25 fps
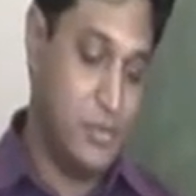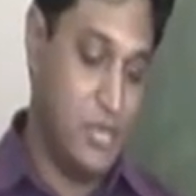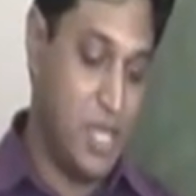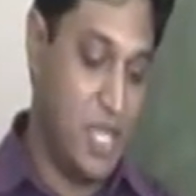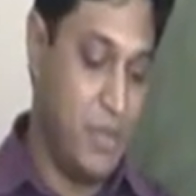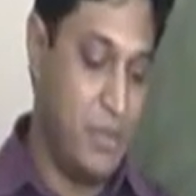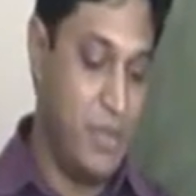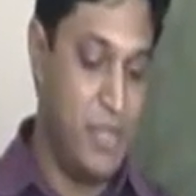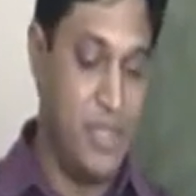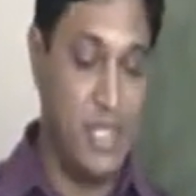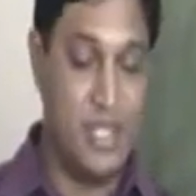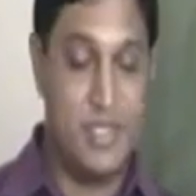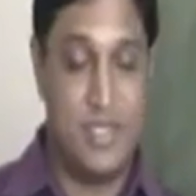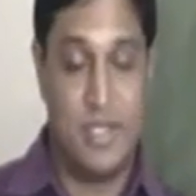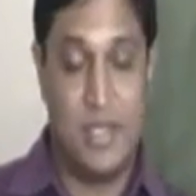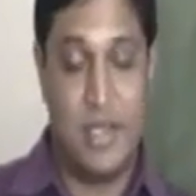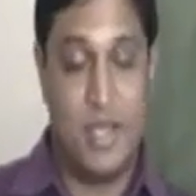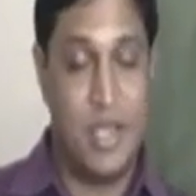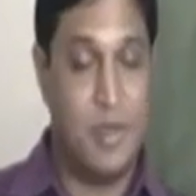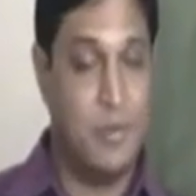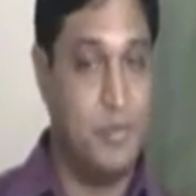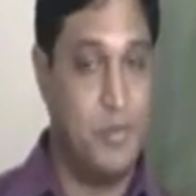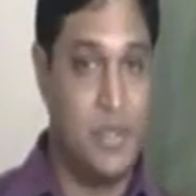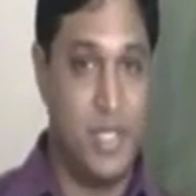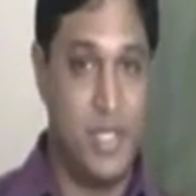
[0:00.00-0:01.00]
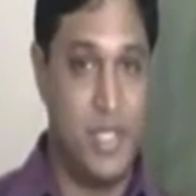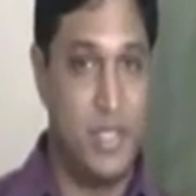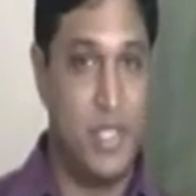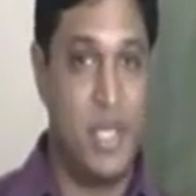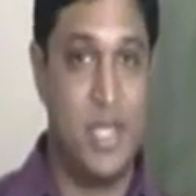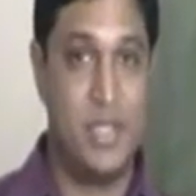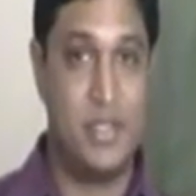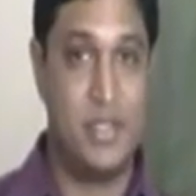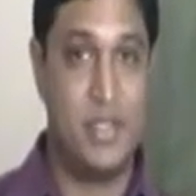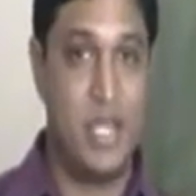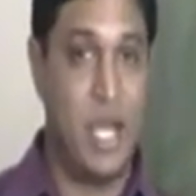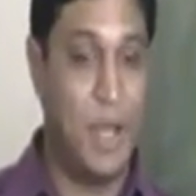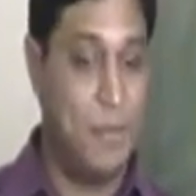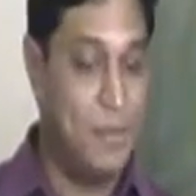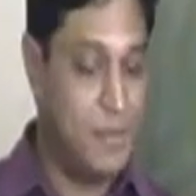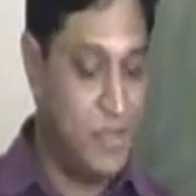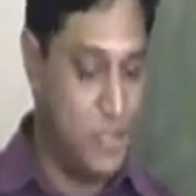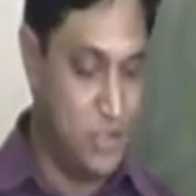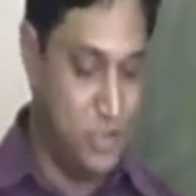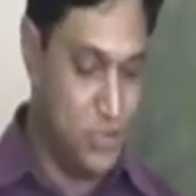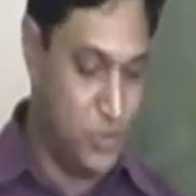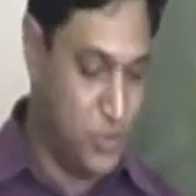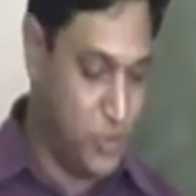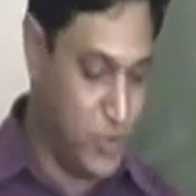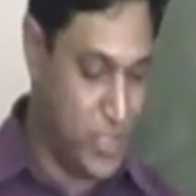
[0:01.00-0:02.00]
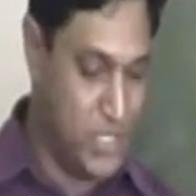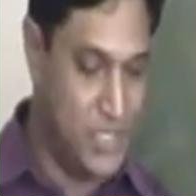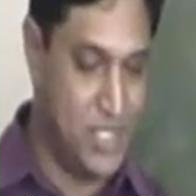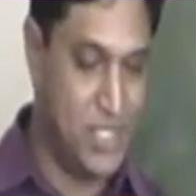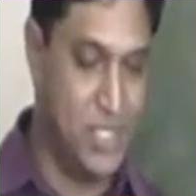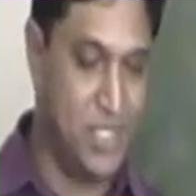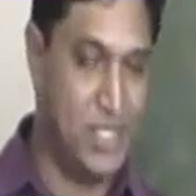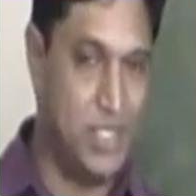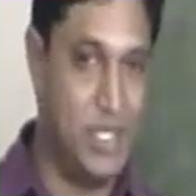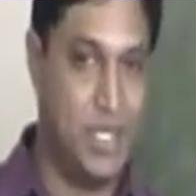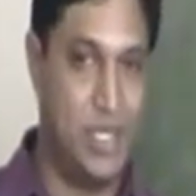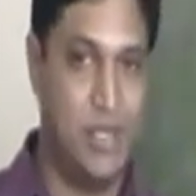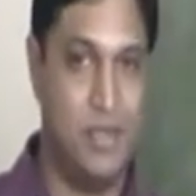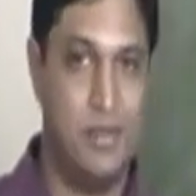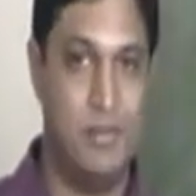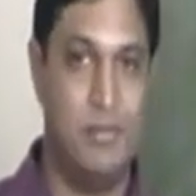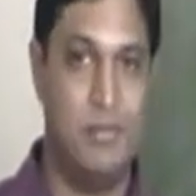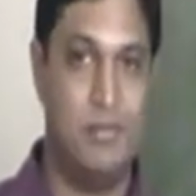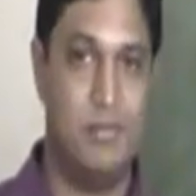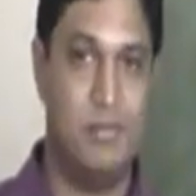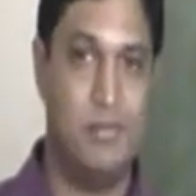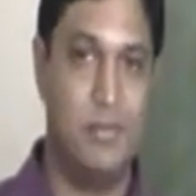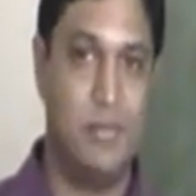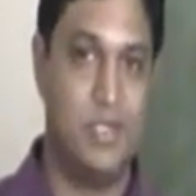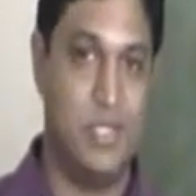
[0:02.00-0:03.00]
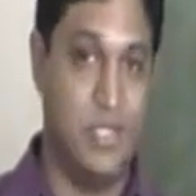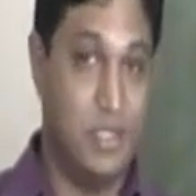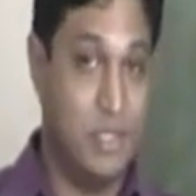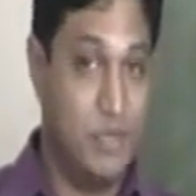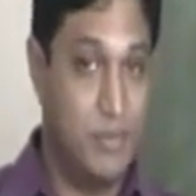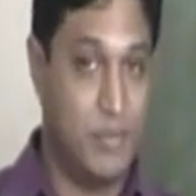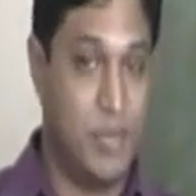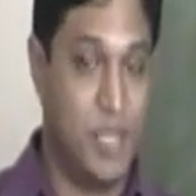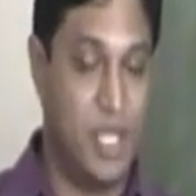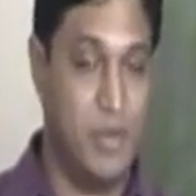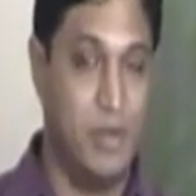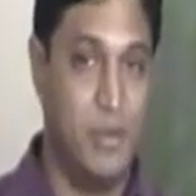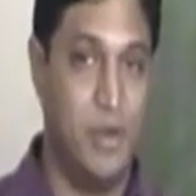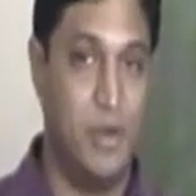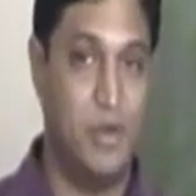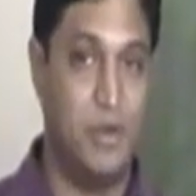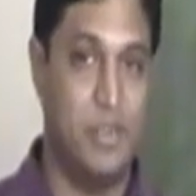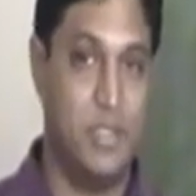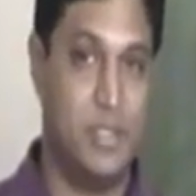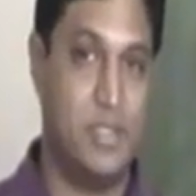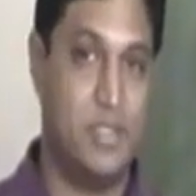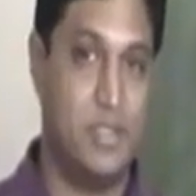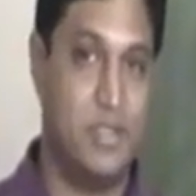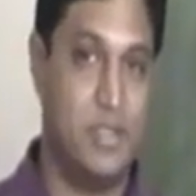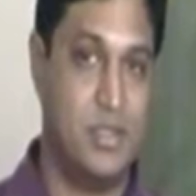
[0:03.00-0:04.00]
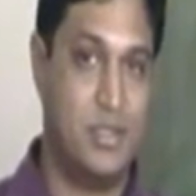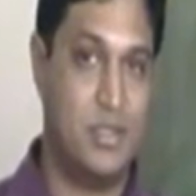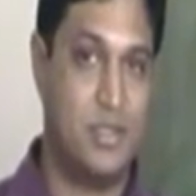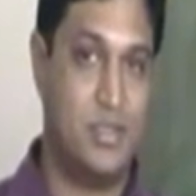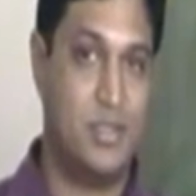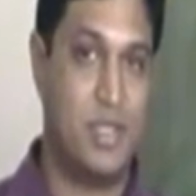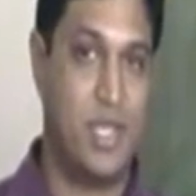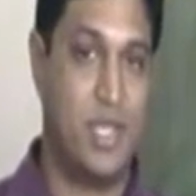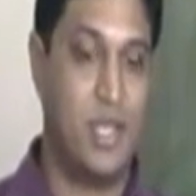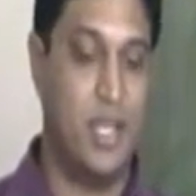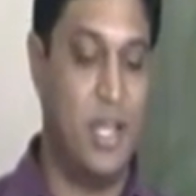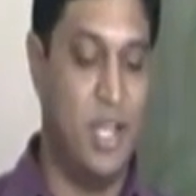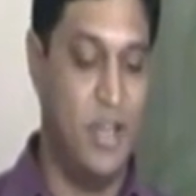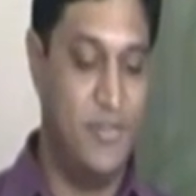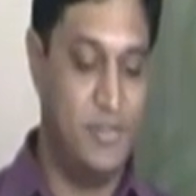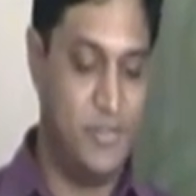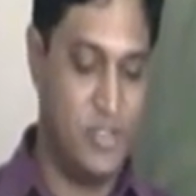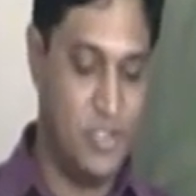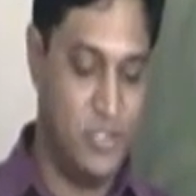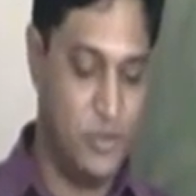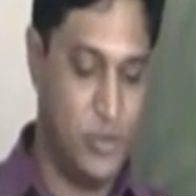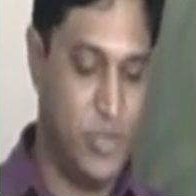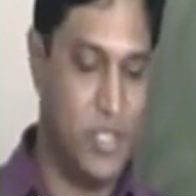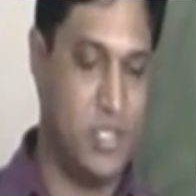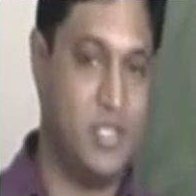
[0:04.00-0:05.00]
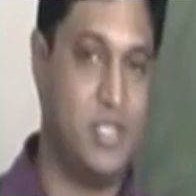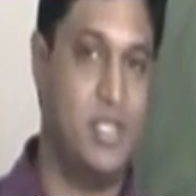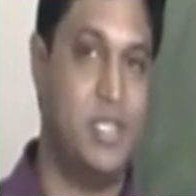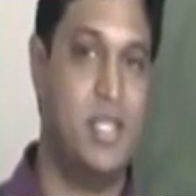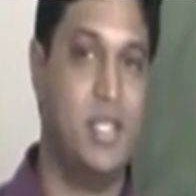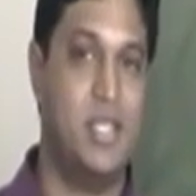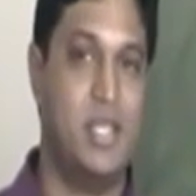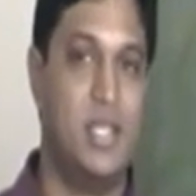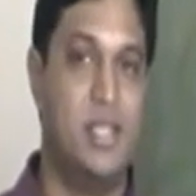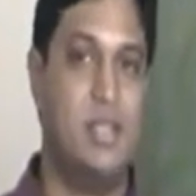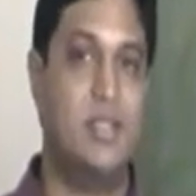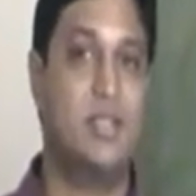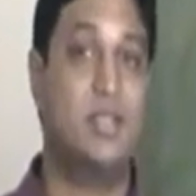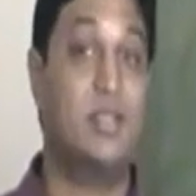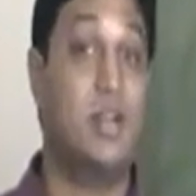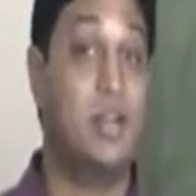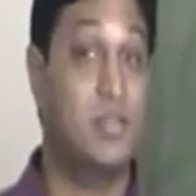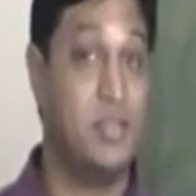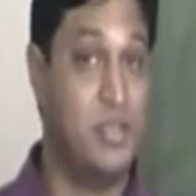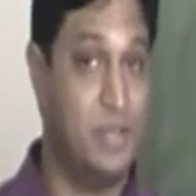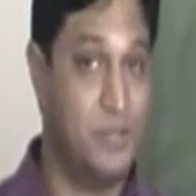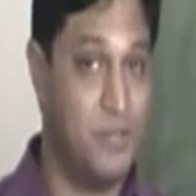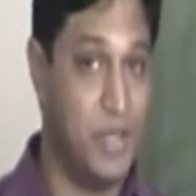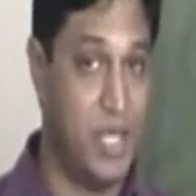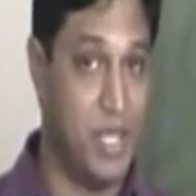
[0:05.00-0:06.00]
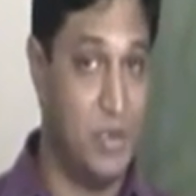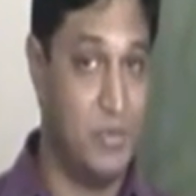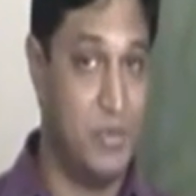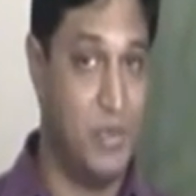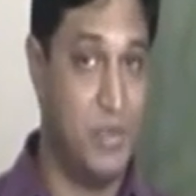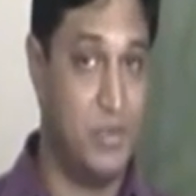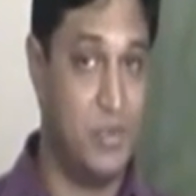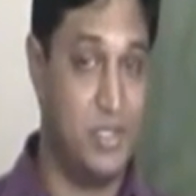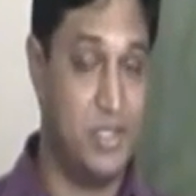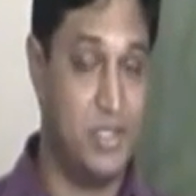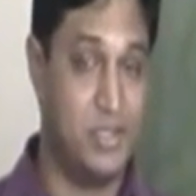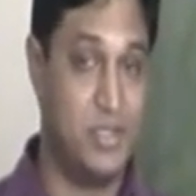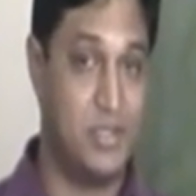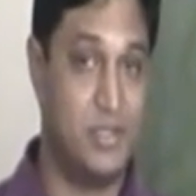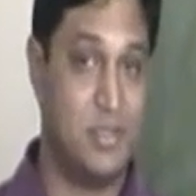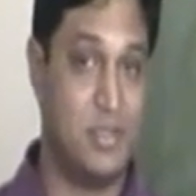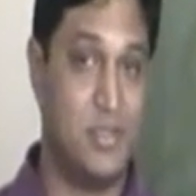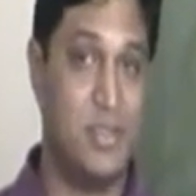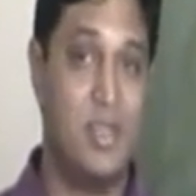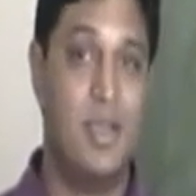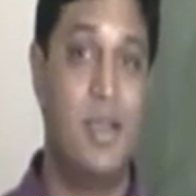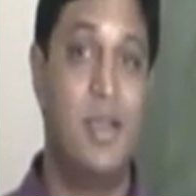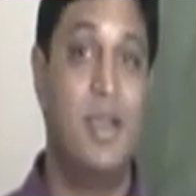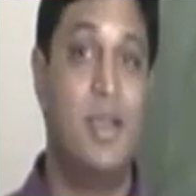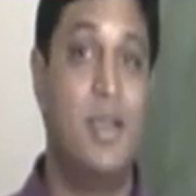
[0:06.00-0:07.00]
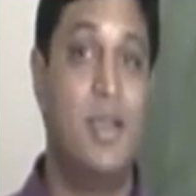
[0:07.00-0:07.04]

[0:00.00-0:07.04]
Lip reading: maybe there's a company that up till 2010 didn't pay bonuses, and after 2010 started paying bonuses.